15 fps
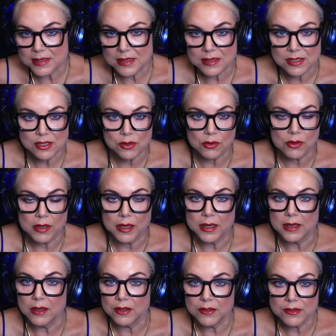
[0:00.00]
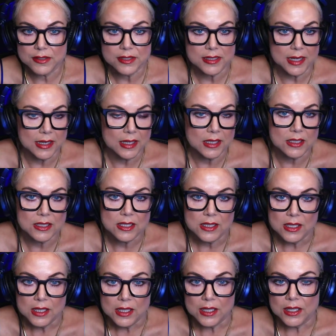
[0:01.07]
the story, understand,
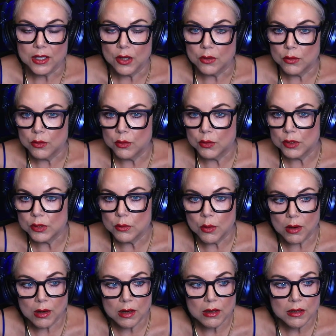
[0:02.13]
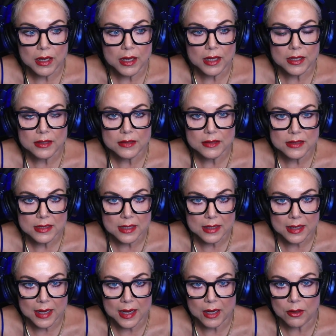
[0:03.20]
you know, who you are and uh,
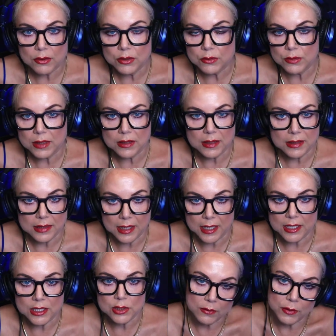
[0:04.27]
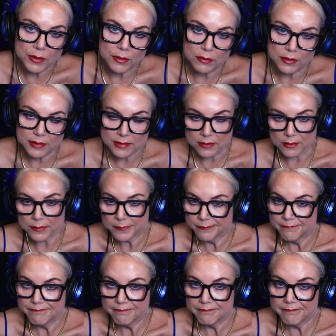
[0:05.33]
how you can engage with your listener. Mm -hmm.